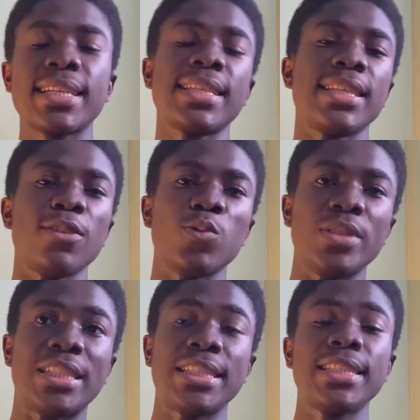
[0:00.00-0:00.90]
Helio
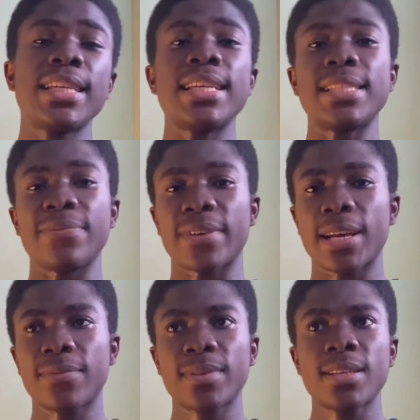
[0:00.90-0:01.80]

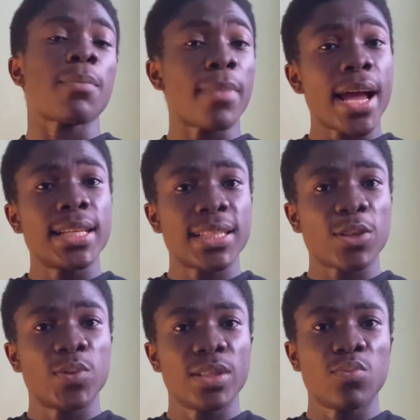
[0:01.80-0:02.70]
G85. Mine is
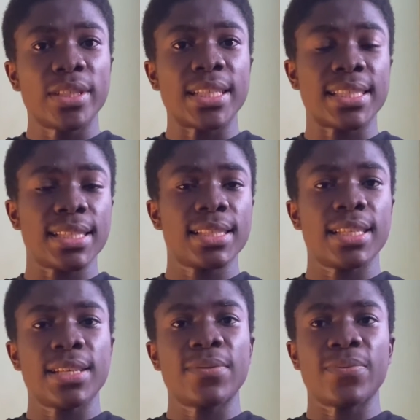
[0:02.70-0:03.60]
actually with the 6
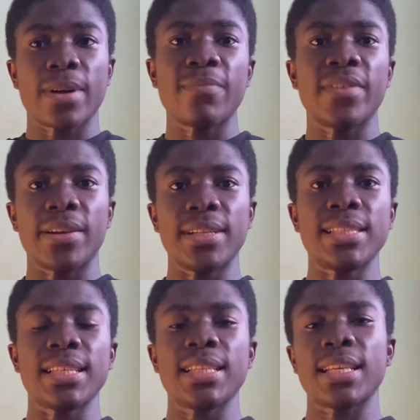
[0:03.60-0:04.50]
gig RAM variant
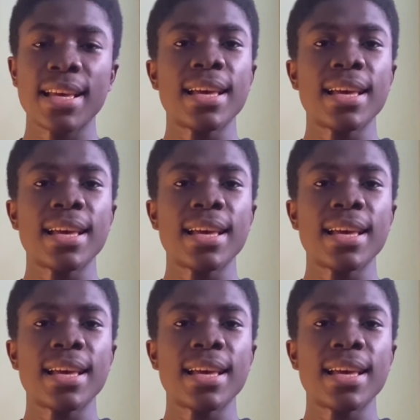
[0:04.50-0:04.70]
here,